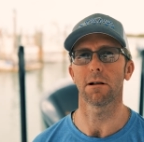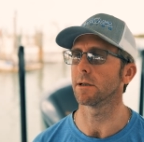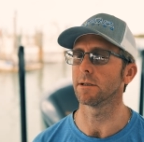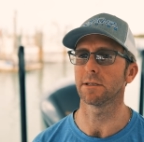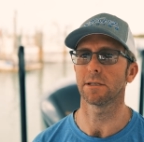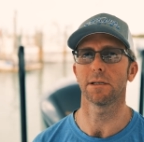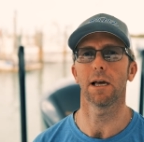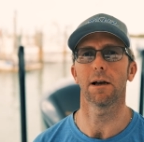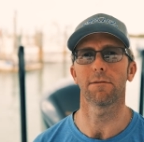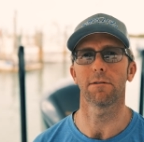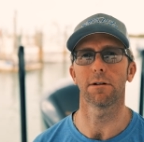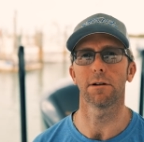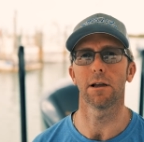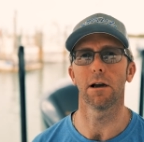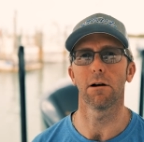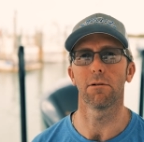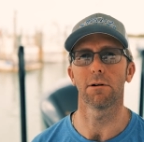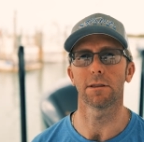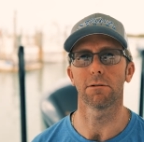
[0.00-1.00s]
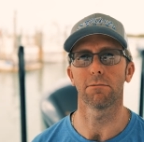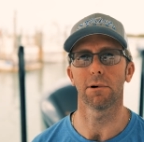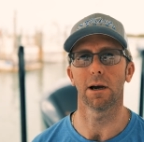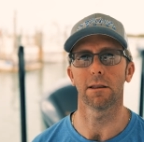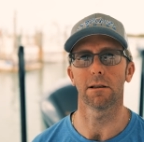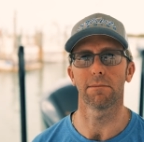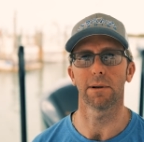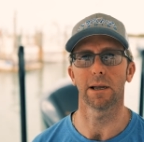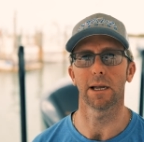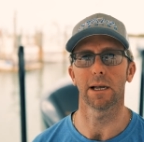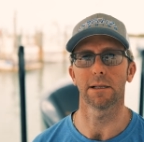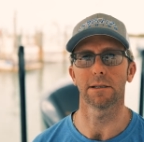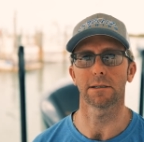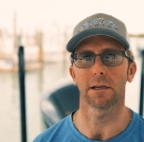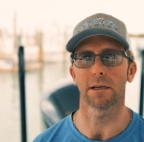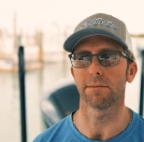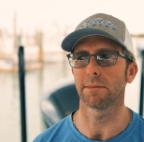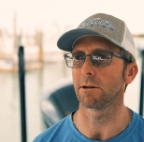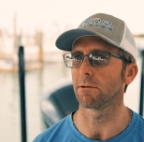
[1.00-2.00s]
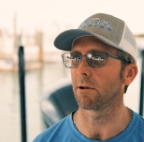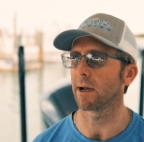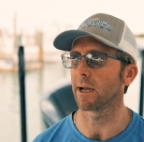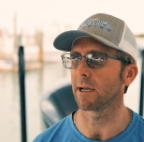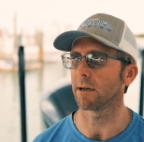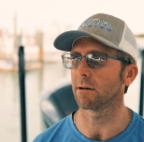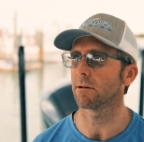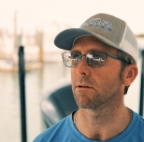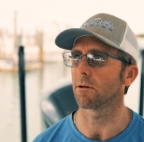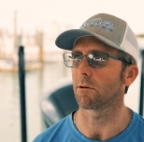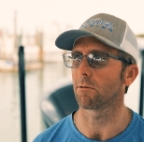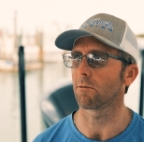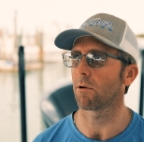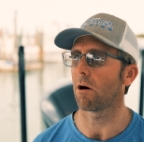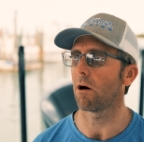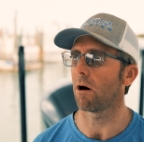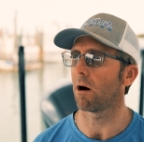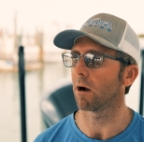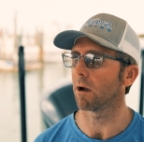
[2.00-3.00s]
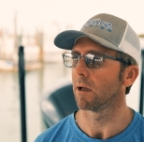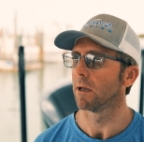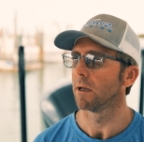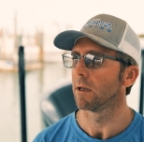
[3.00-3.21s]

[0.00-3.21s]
because you never know what the weatherman's going to be right or wrong.